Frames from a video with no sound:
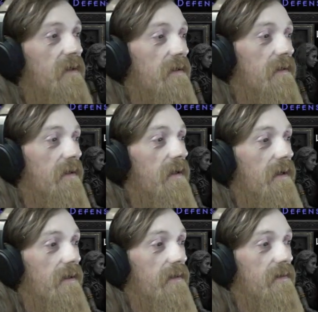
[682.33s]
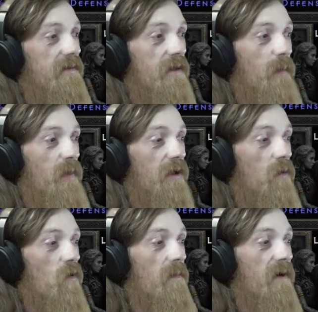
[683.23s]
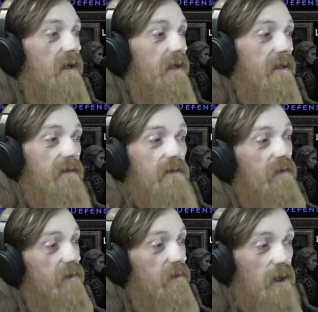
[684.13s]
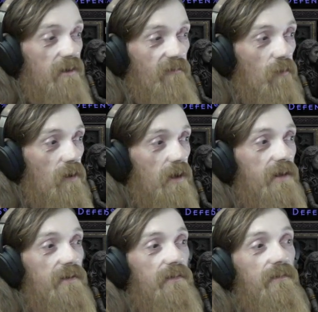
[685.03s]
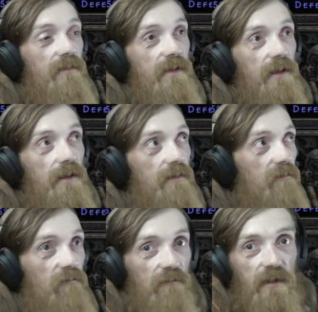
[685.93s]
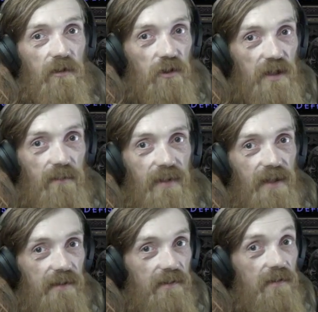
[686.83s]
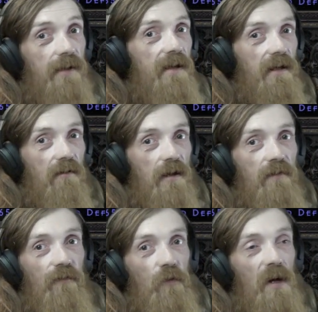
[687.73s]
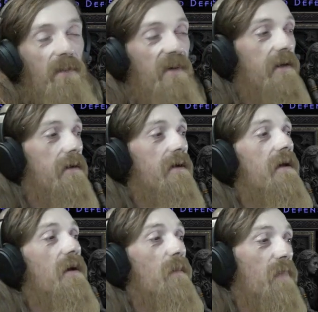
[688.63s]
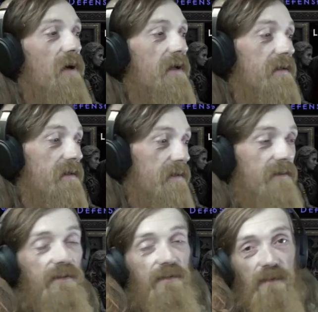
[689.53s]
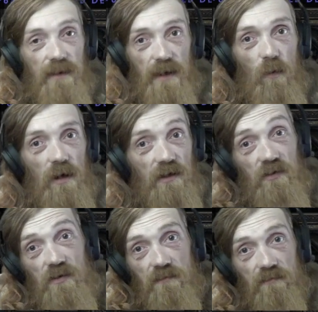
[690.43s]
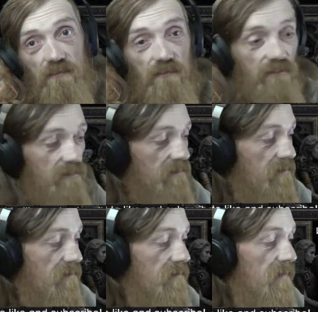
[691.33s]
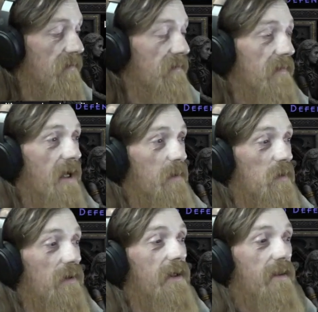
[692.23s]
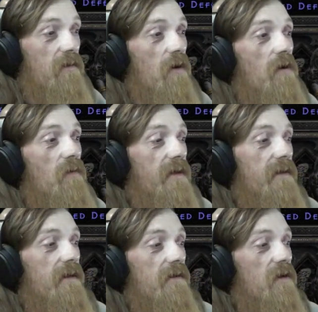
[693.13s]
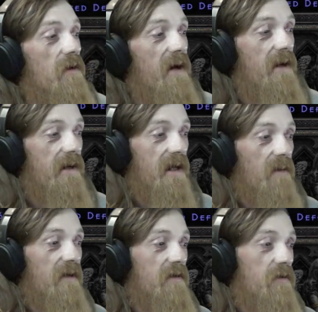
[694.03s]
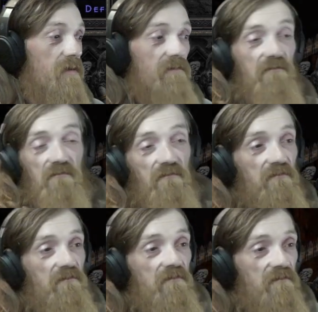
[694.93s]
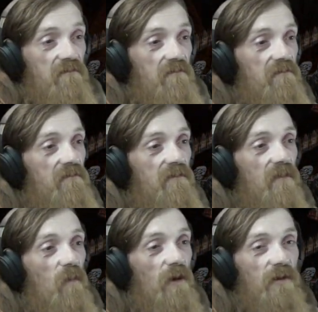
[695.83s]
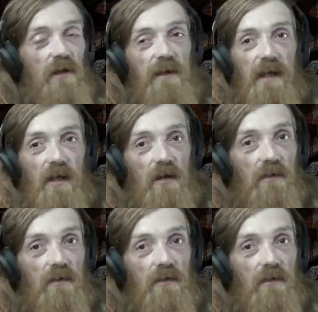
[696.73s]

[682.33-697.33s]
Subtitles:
And a Steel Pillar Warpike. You can trade for it. They're real cheap because it's not that great of a weapon, but it works. Absolutely nothing wrong with it. Does a good amount of damage. Works all day long.